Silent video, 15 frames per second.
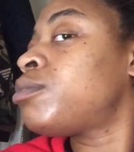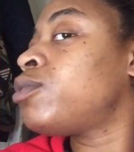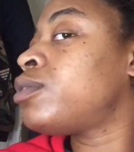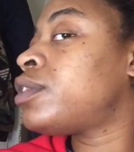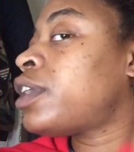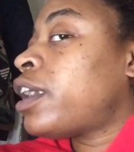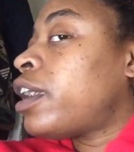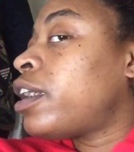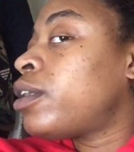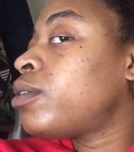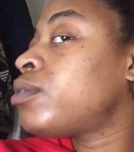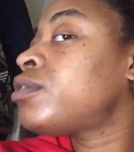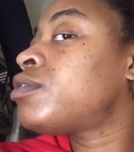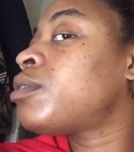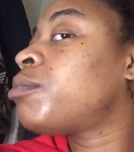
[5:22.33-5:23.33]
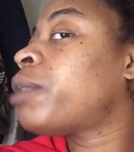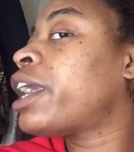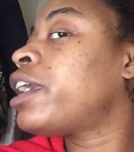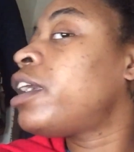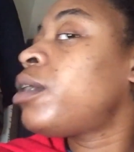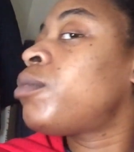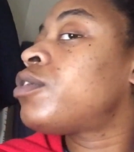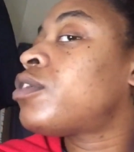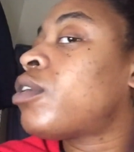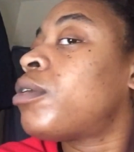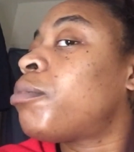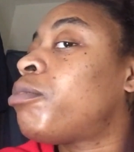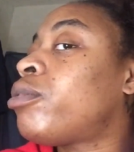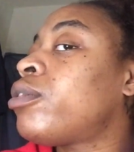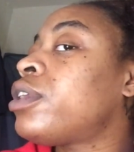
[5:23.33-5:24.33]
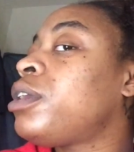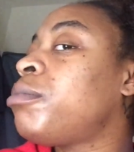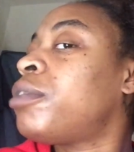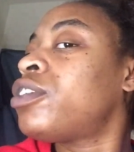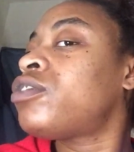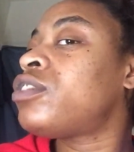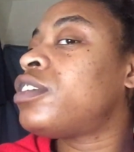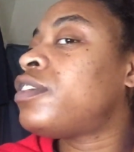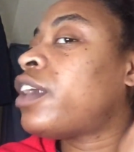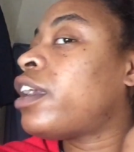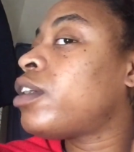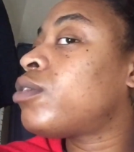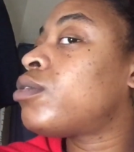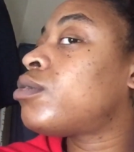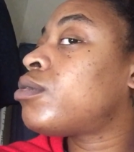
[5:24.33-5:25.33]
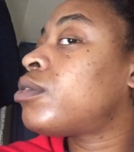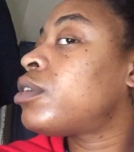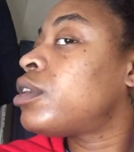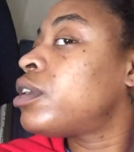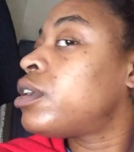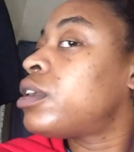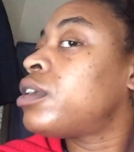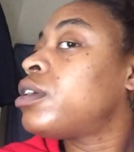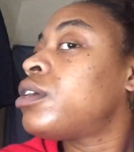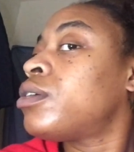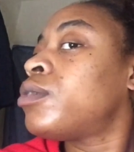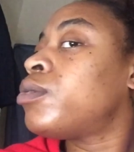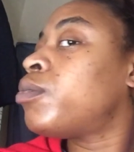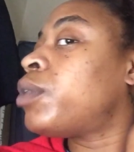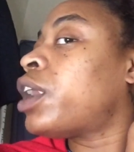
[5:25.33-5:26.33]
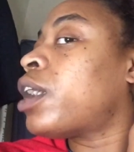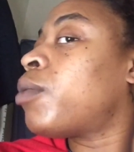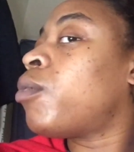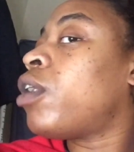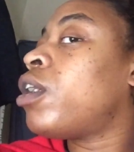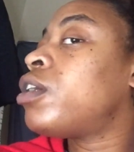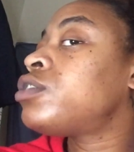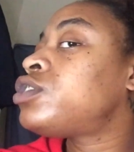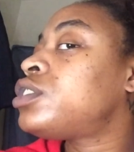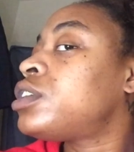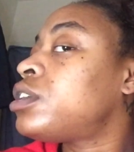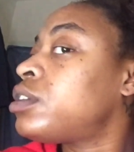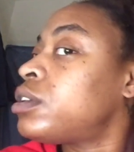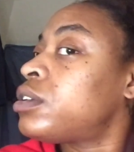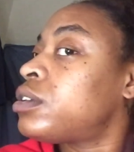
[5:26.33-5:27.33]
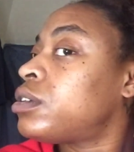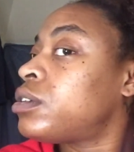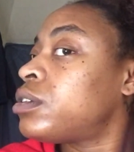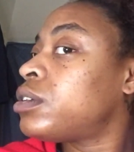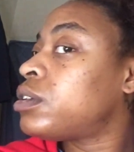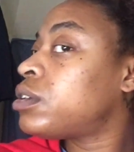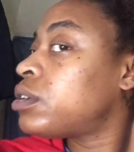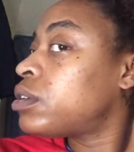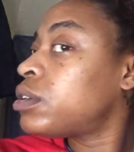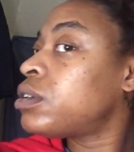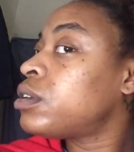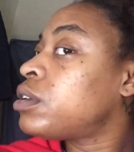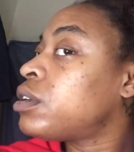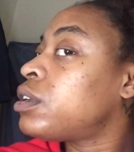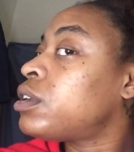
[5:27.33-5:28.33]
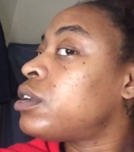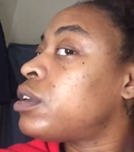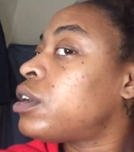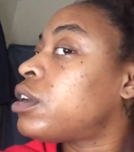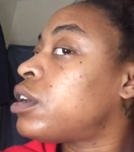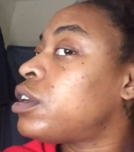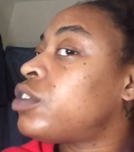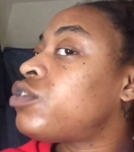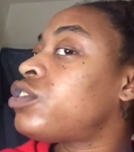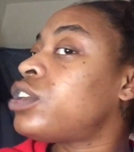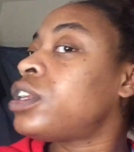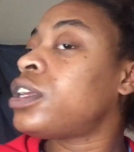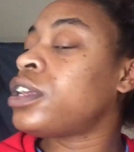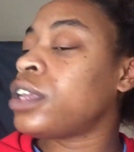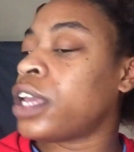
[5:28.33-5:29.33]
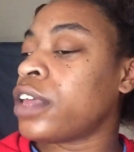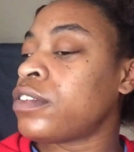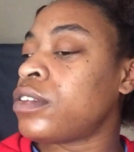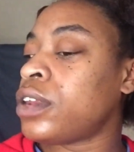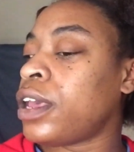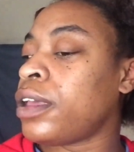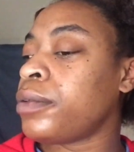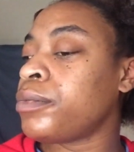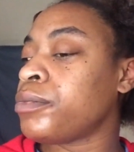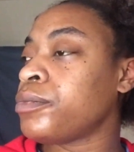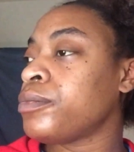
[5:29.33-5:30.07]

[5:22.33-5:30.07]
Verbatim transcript: Smooth it out. So my hair was pretty much detangled when I washed it and conditioned it yesterday.